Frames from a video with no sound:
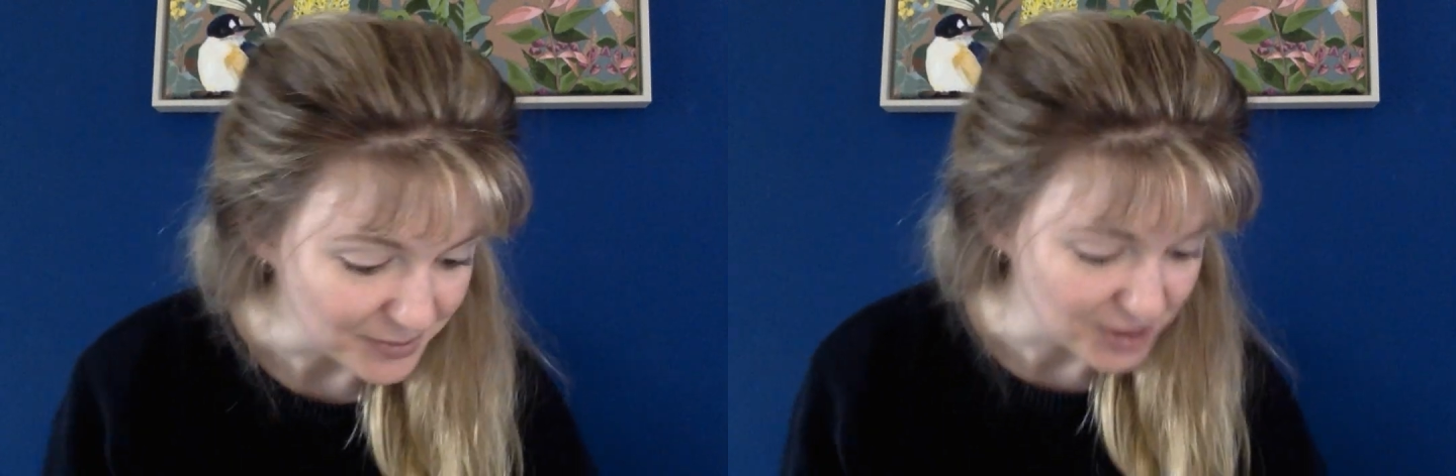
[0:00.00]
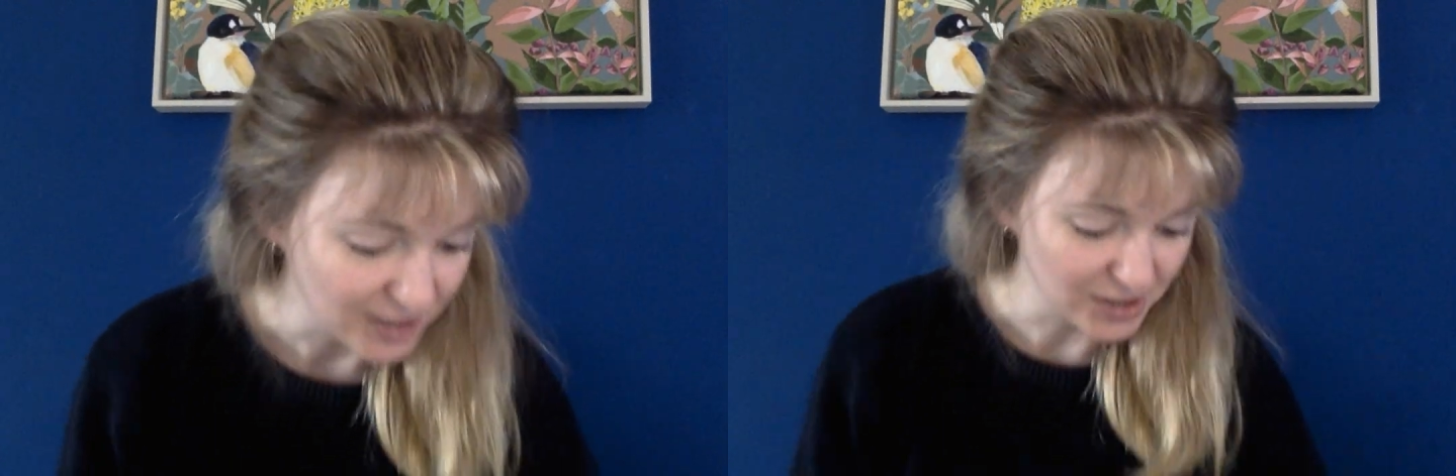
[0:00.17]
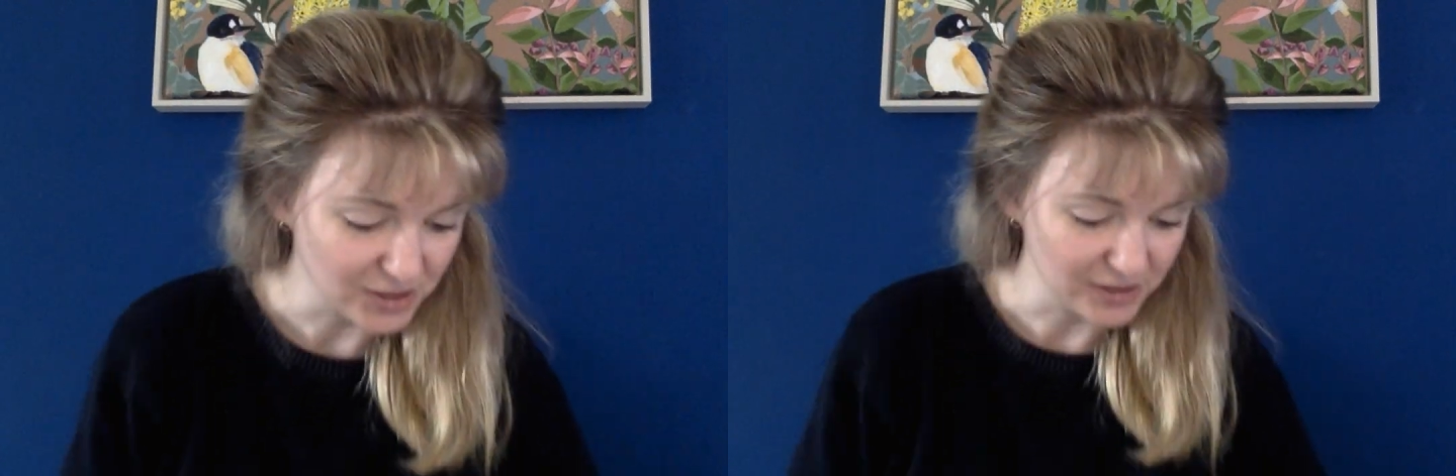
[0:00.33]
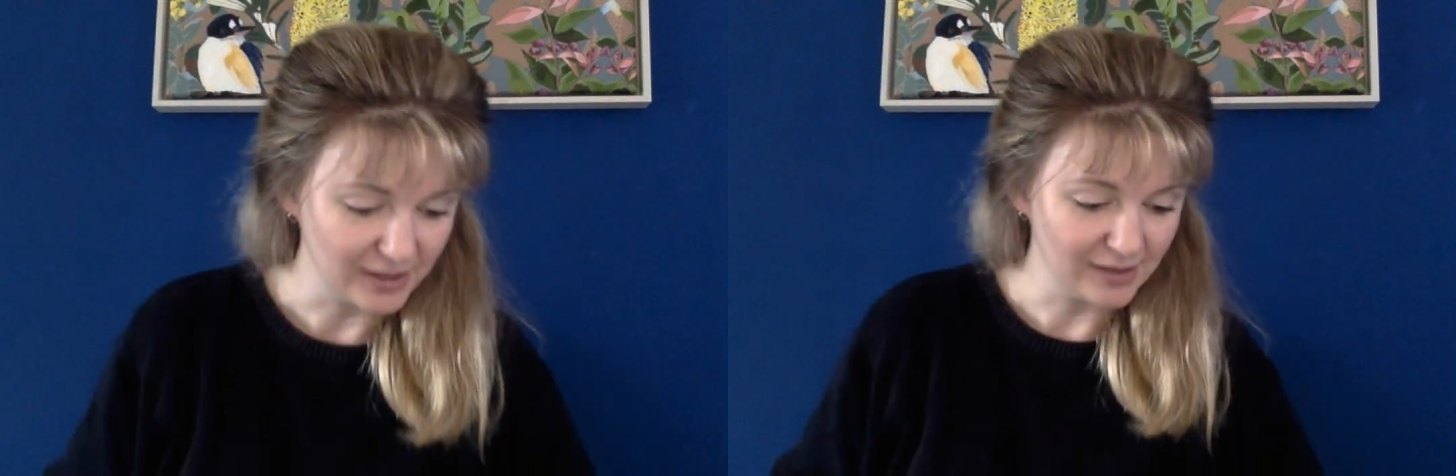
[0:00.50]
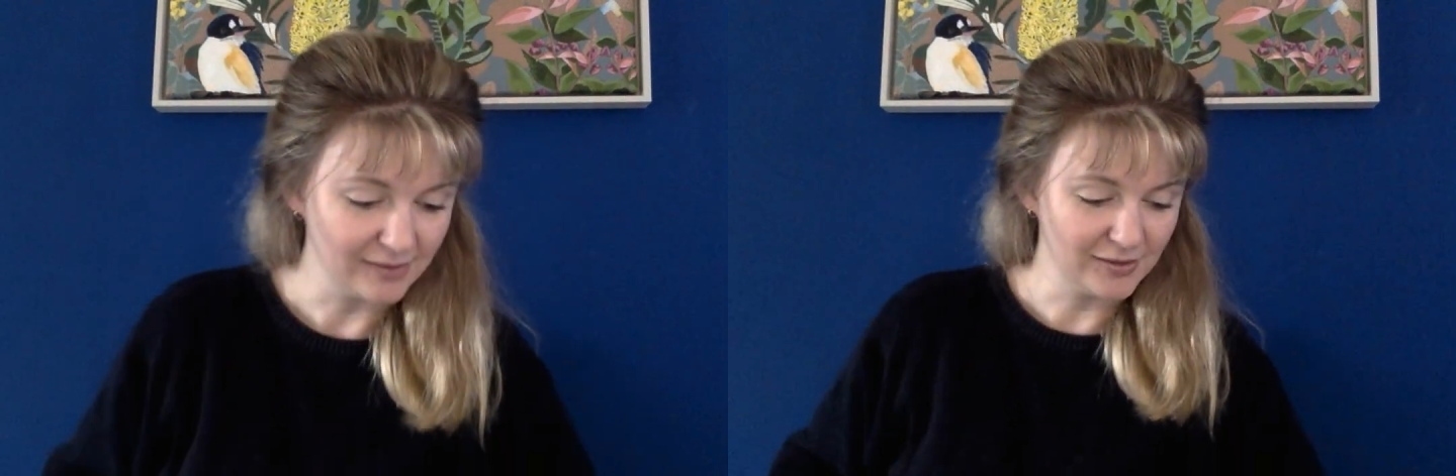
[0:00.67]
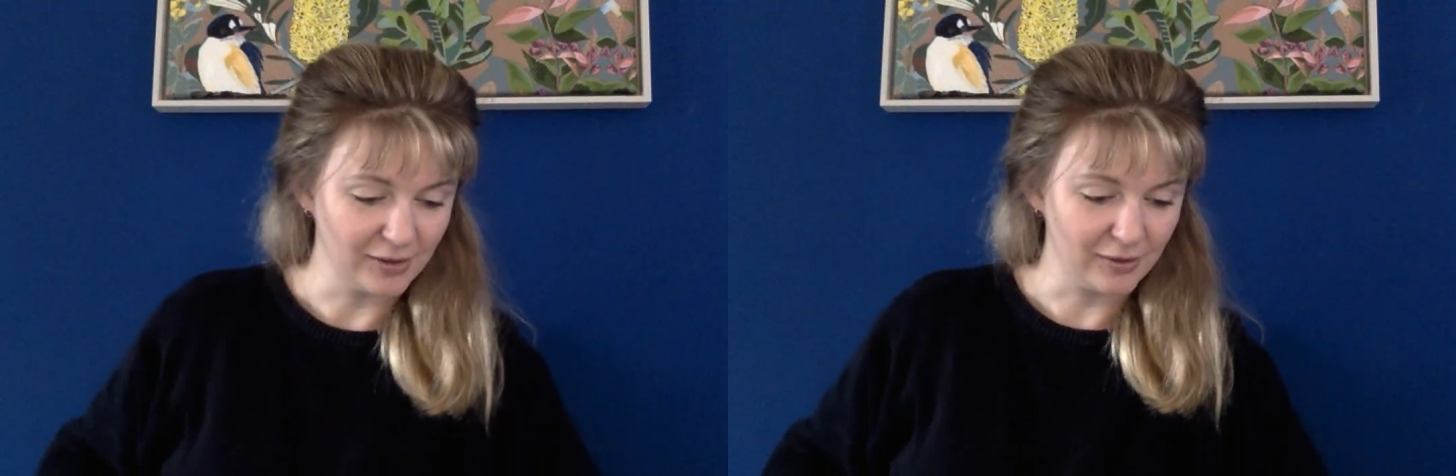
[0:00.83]
She actually,
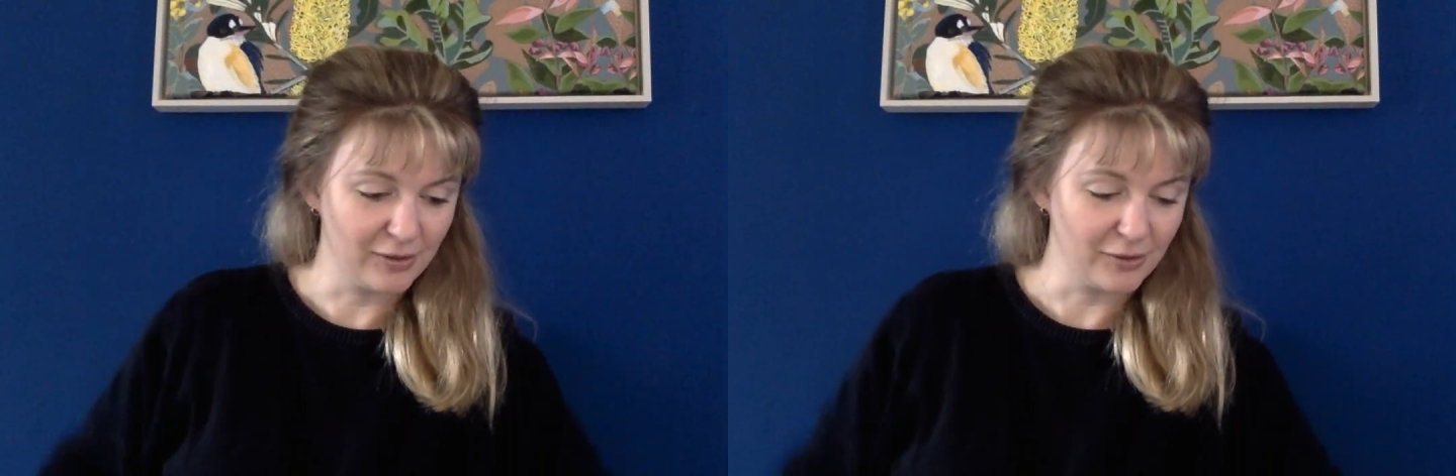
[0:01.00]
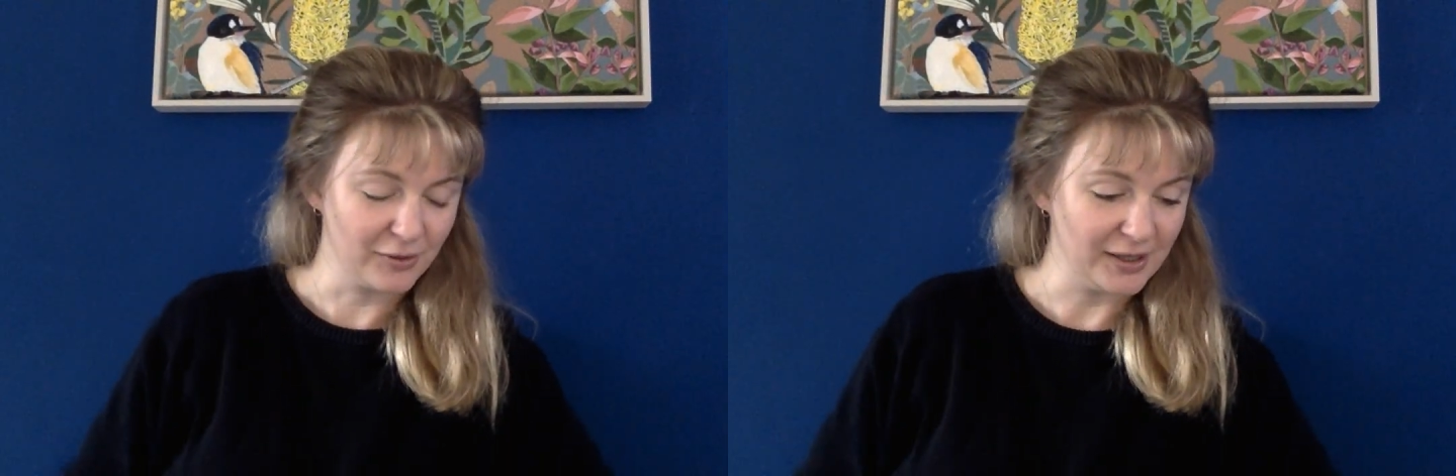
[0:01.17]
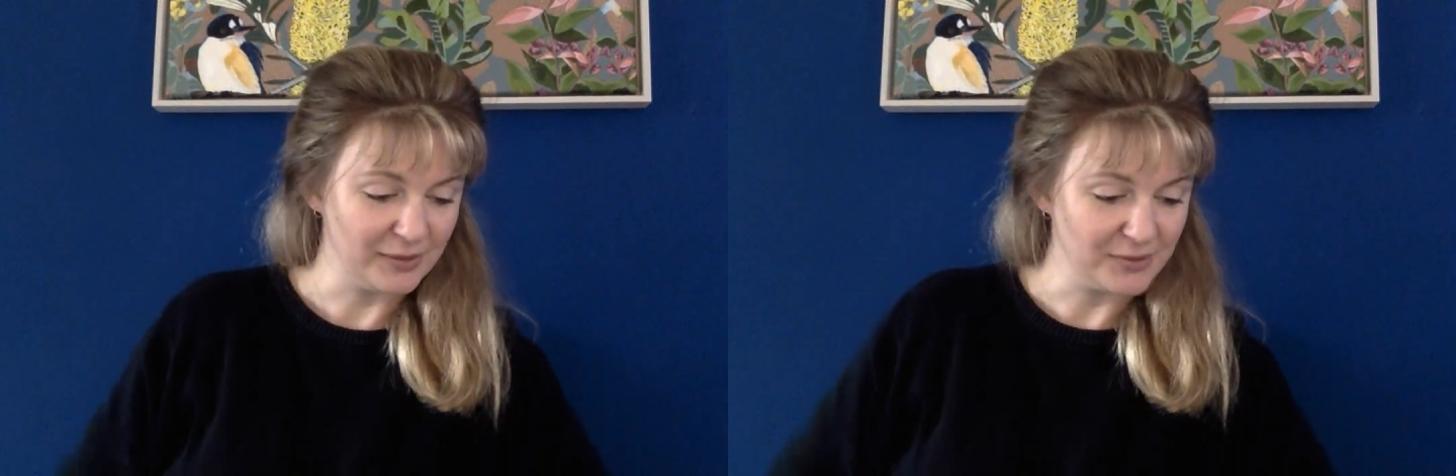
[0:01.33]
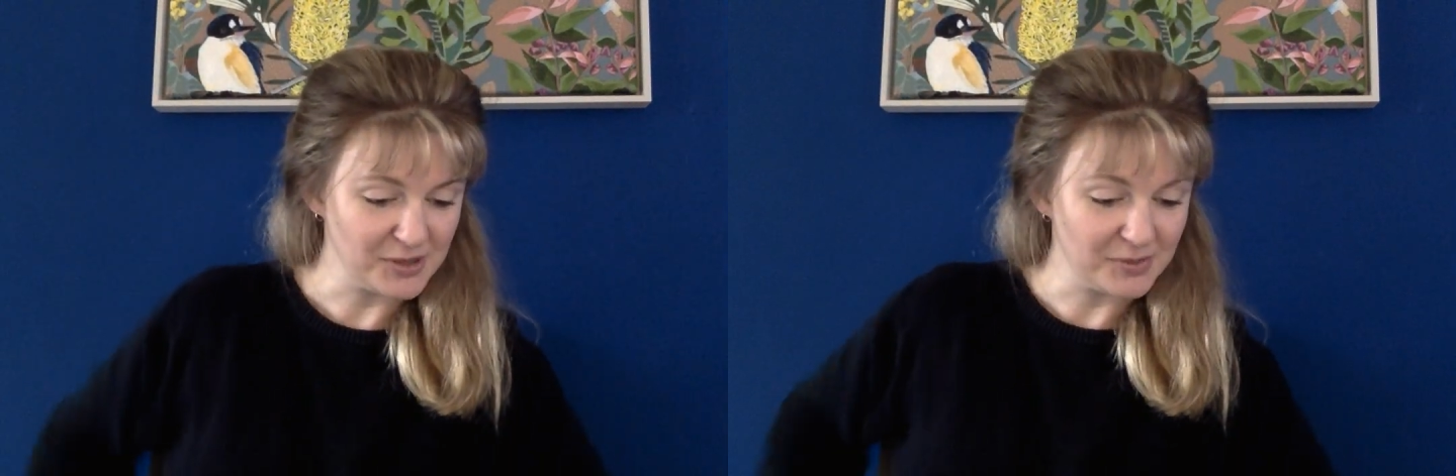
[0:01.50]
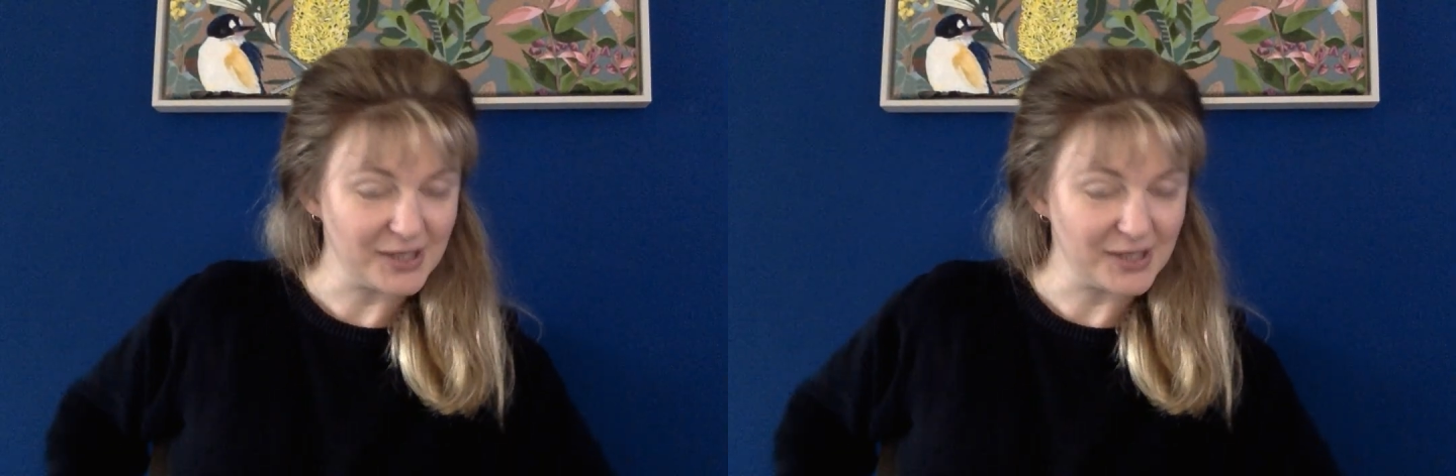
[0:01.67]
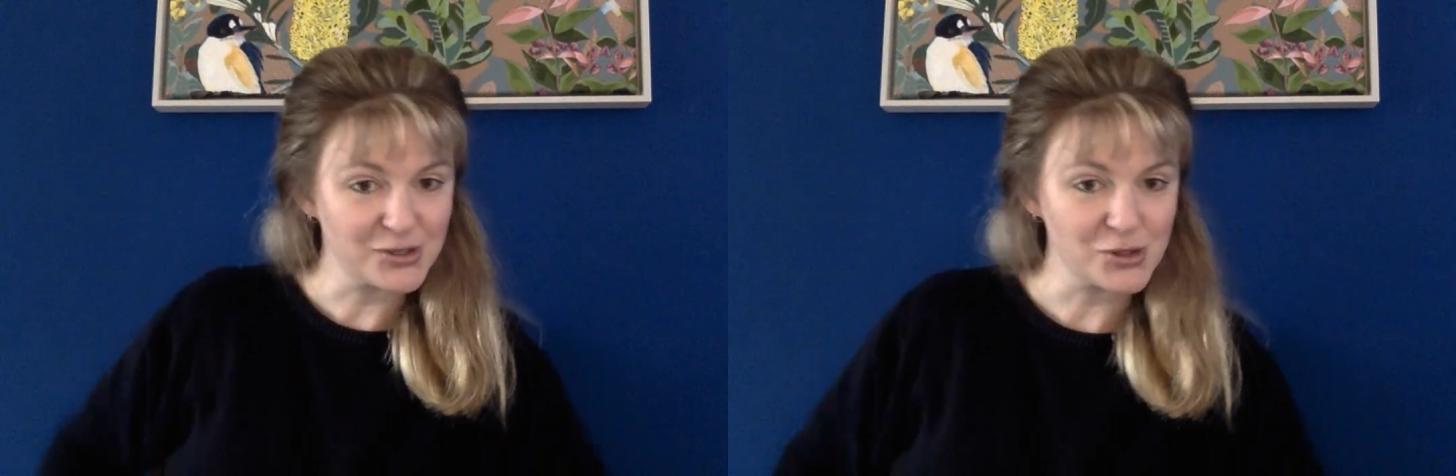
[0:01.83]
thought he was the
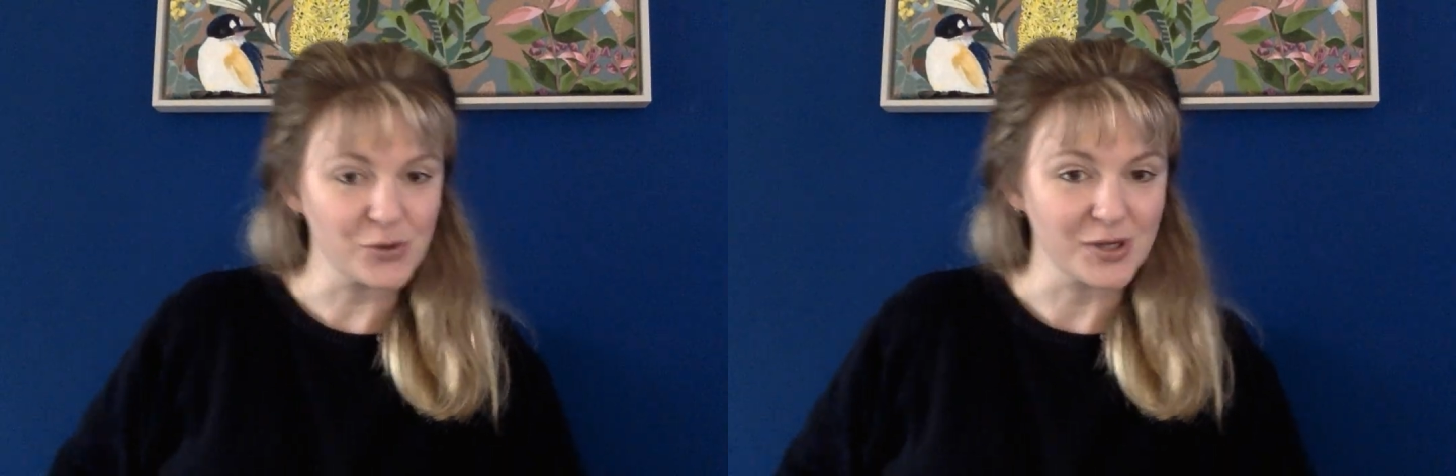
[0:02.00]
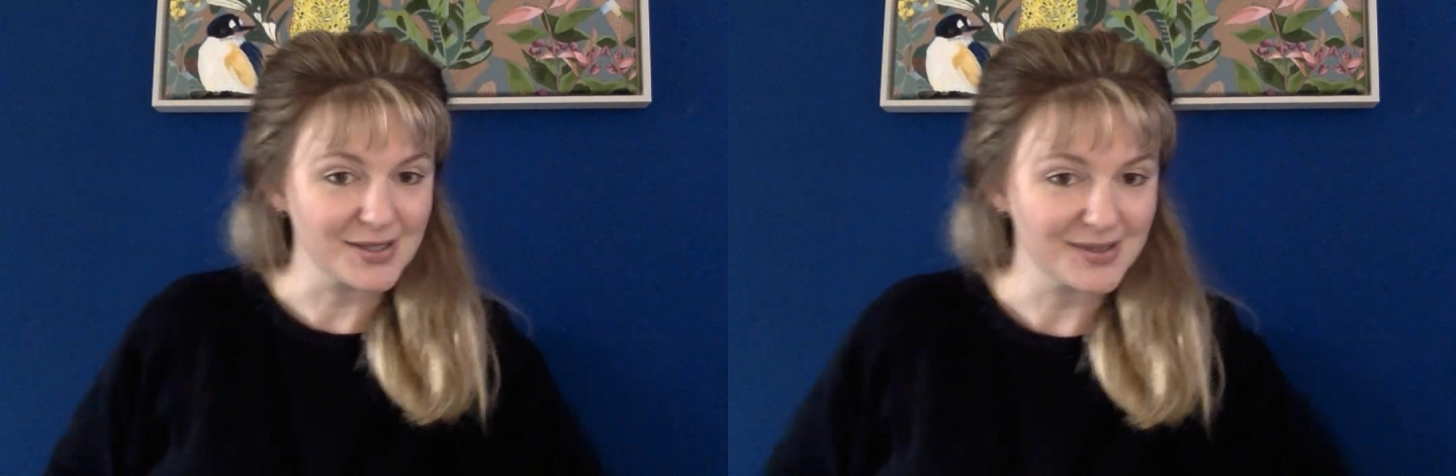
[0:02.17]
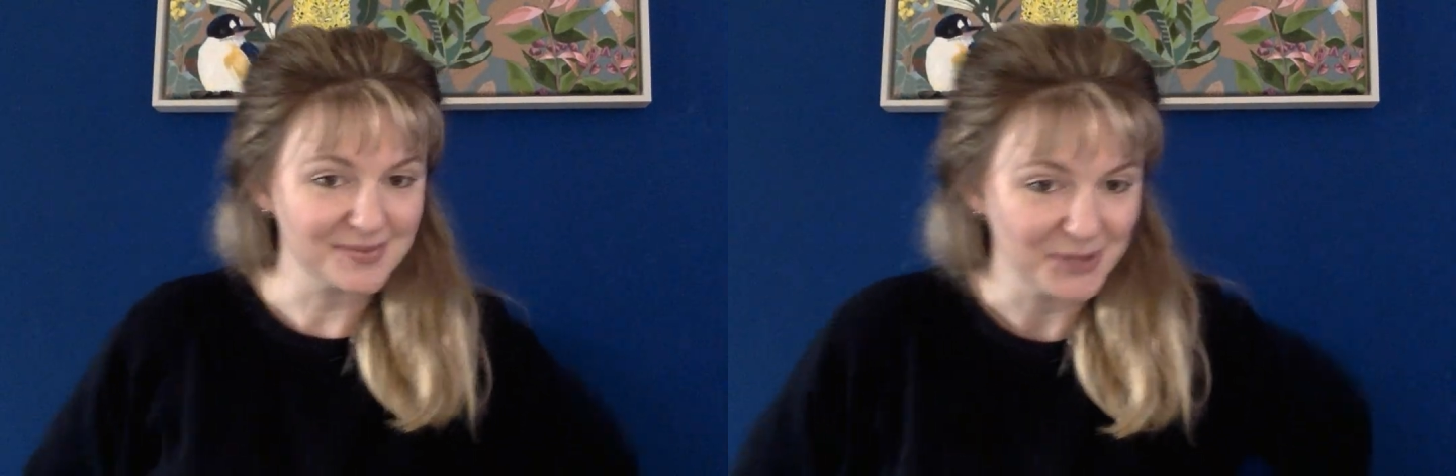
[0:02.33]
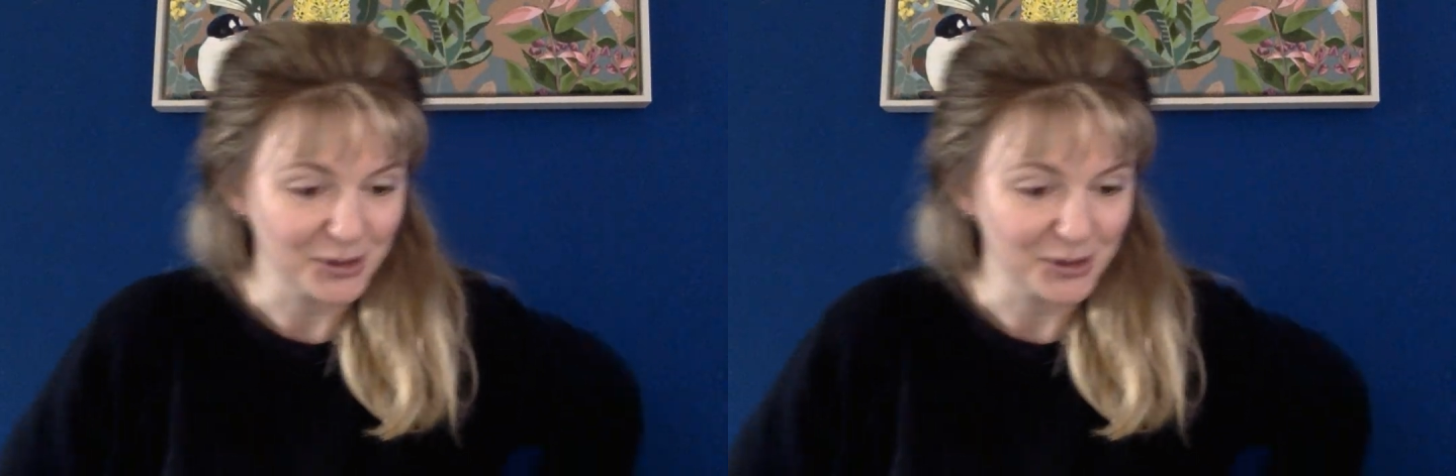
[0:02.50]
best choice.